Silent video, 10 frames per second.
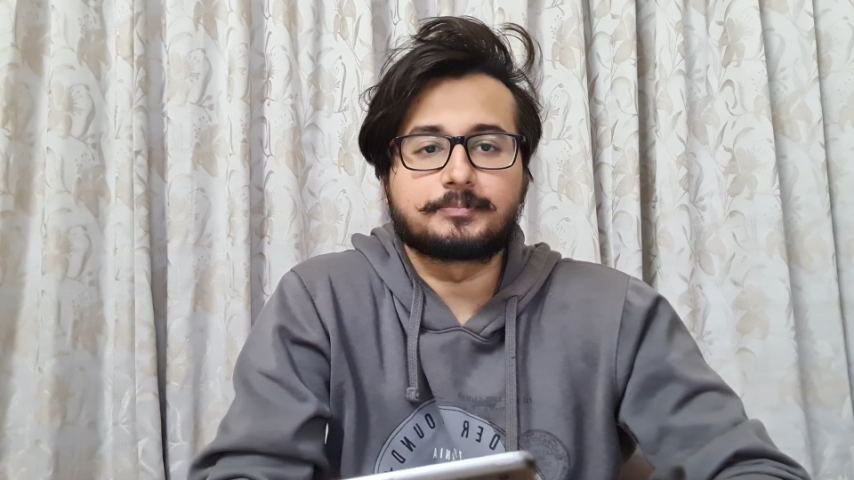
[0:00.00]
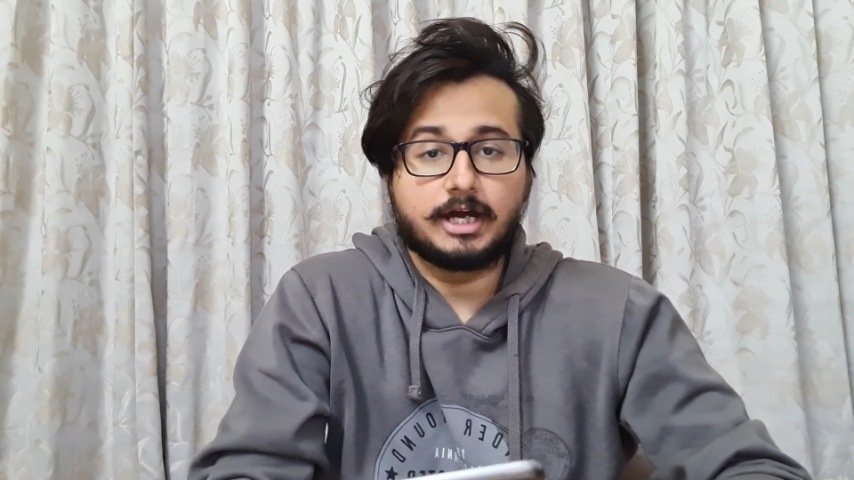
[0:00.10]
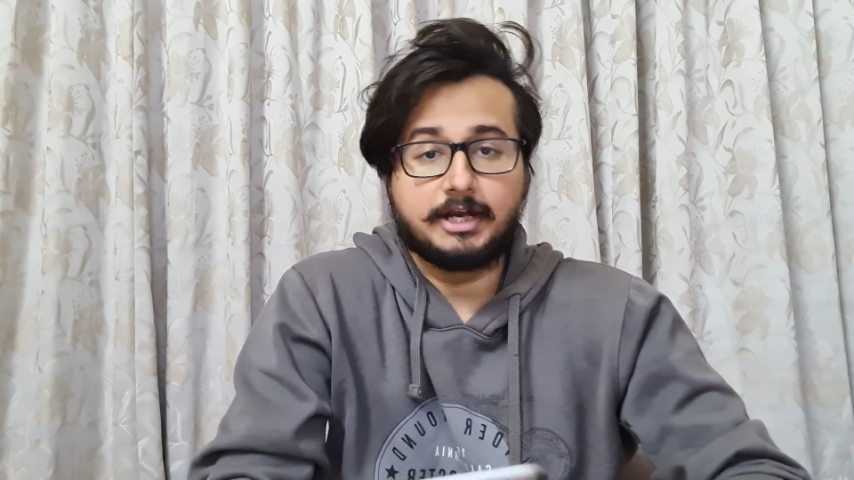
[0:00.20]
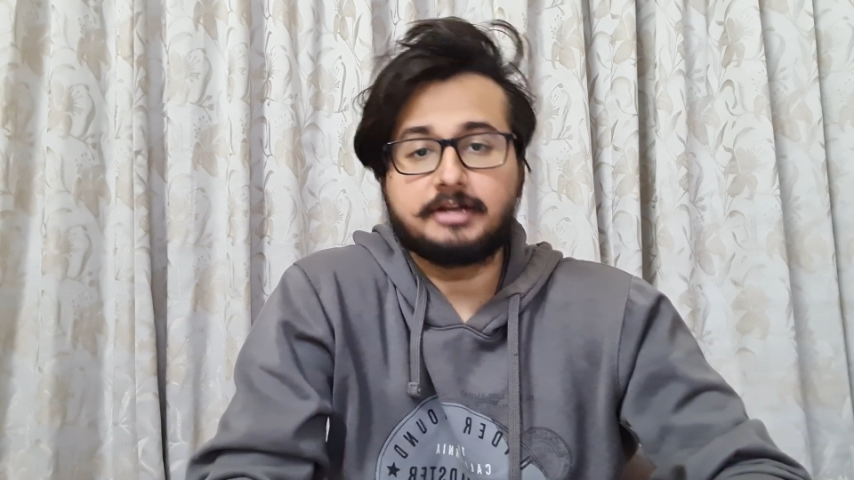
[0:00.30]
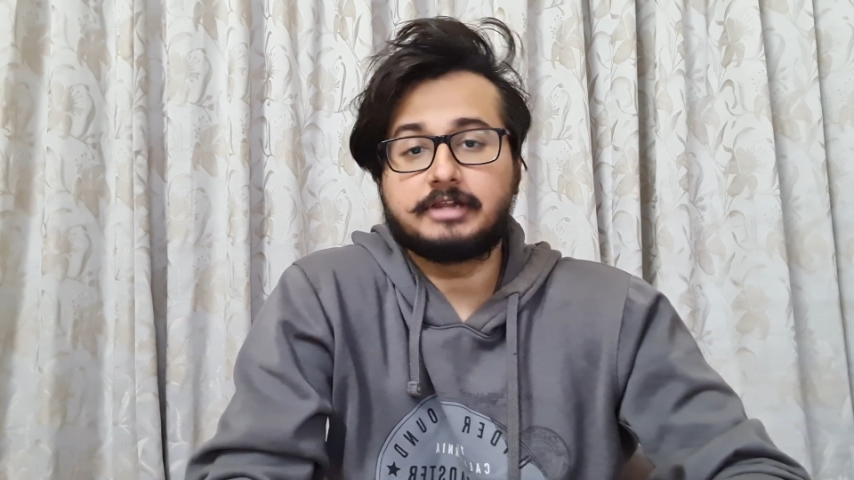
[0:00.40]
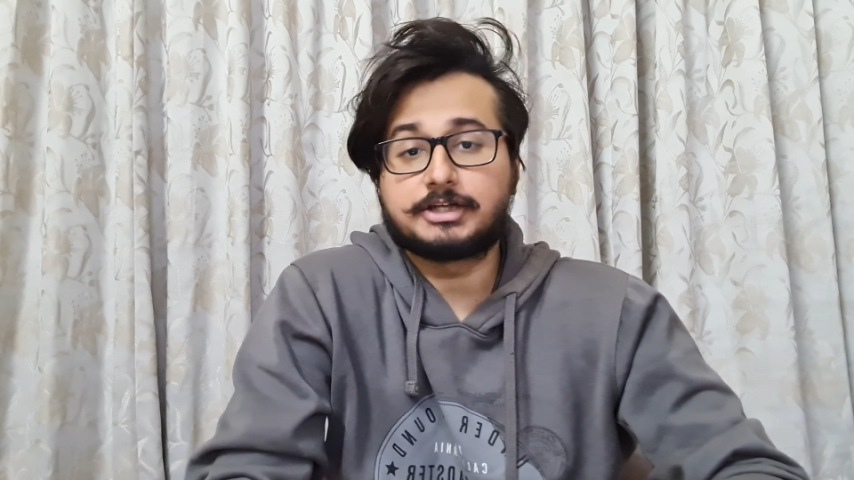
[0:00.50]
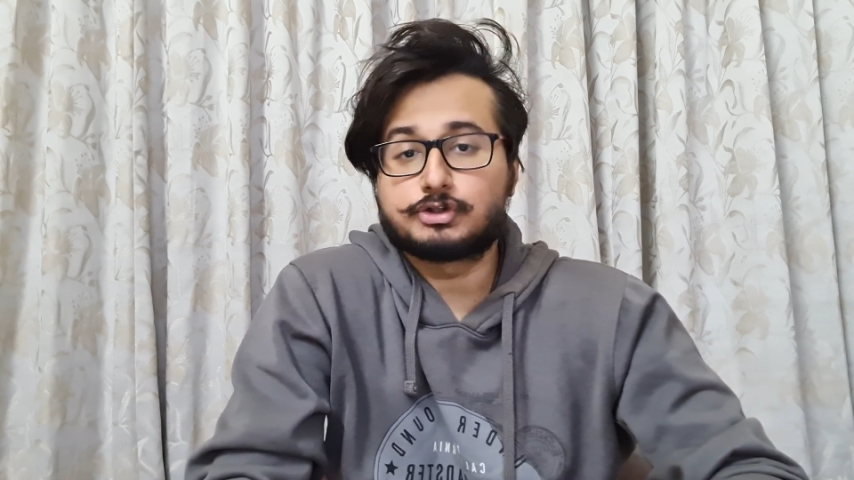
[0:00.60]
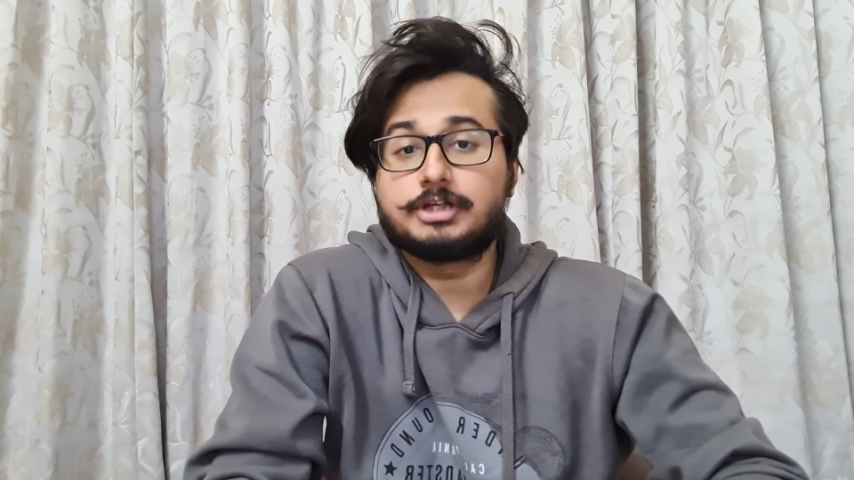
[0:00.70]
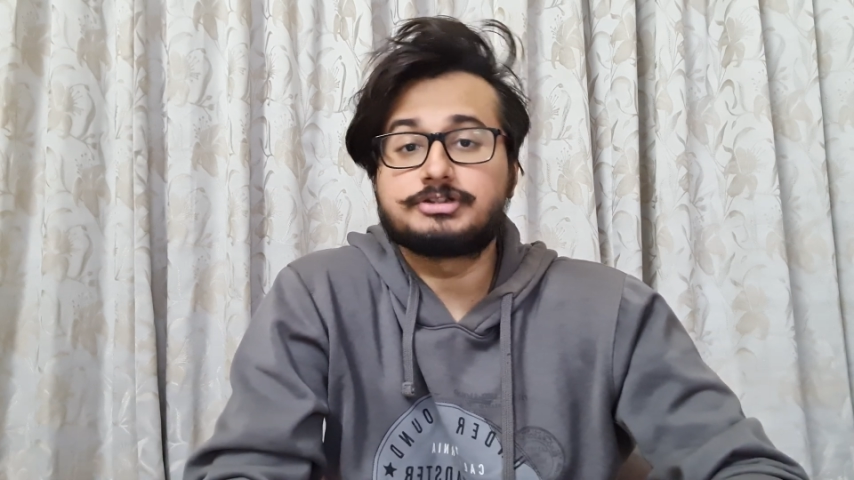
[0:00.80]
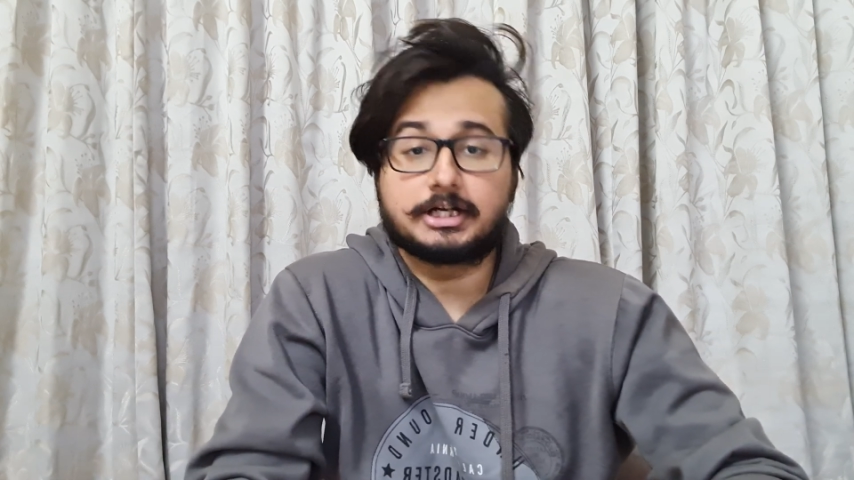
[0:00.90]
And it is
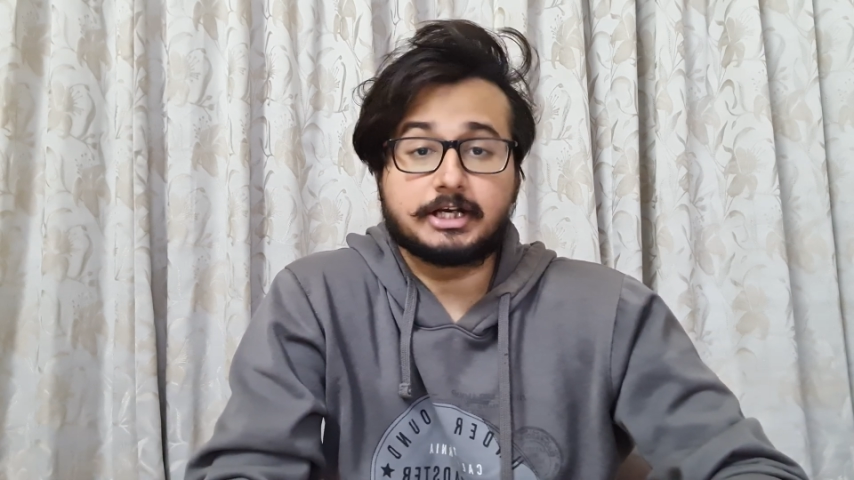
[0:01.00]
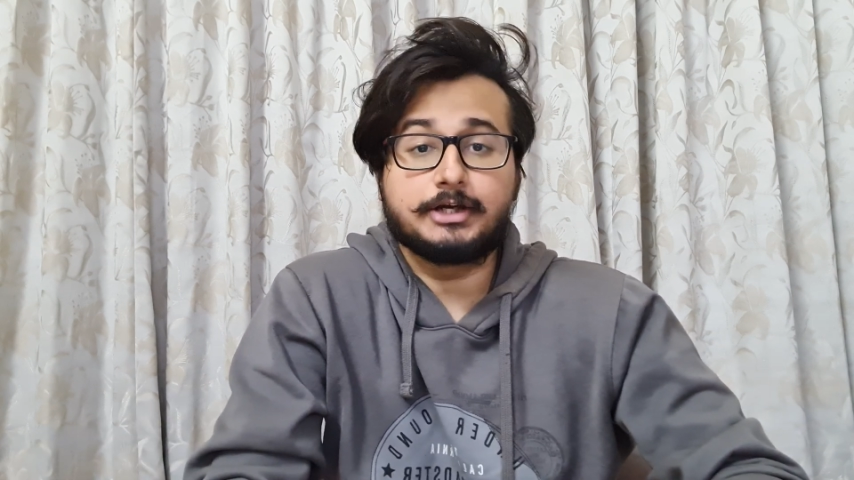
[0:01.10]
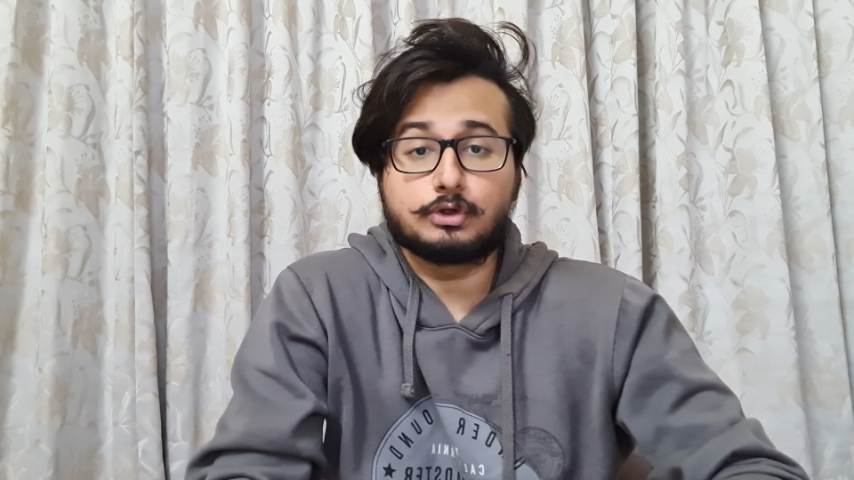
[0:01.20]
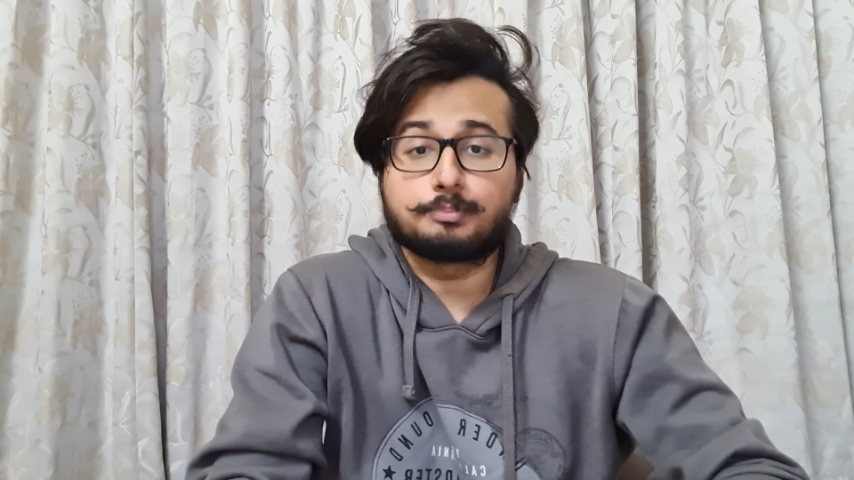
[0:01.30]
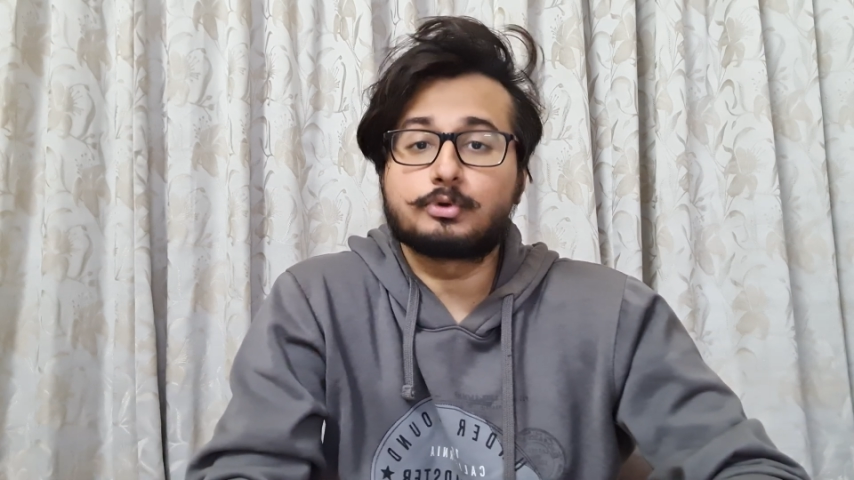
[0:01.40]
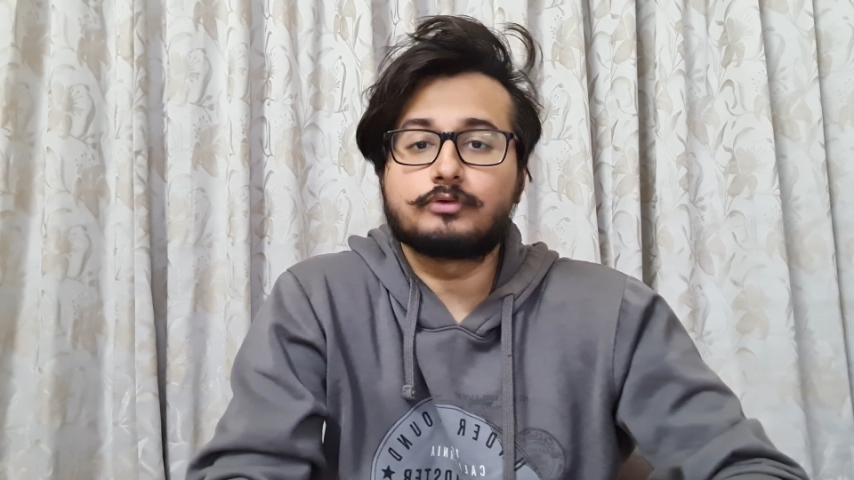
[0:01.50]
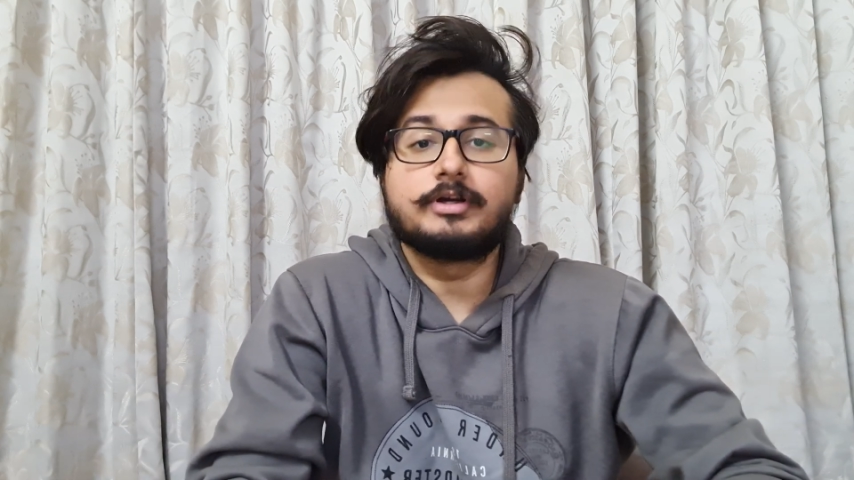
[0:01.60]
actually starting to prove